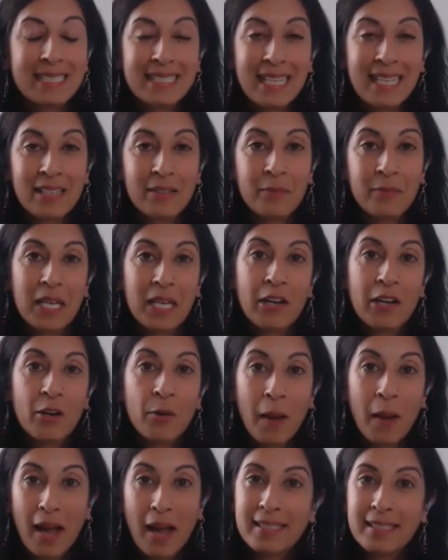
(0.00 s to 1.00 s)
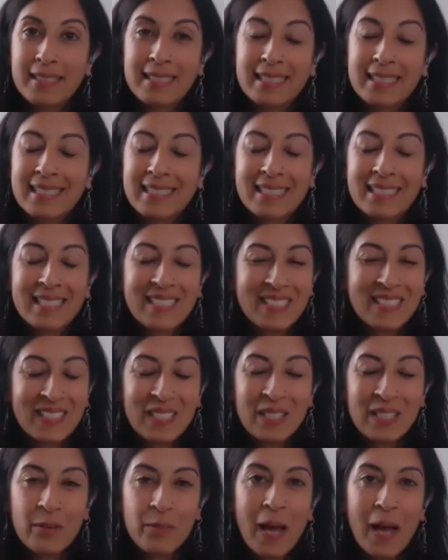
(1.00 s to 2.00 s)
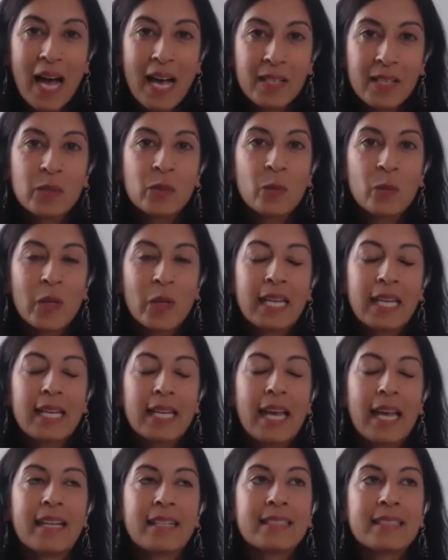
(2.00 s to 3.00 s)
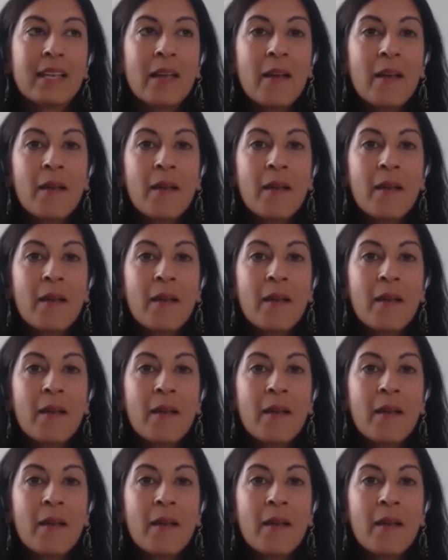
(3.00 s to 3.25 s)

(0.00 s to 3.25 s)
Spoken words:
send me care packages just in the past week, and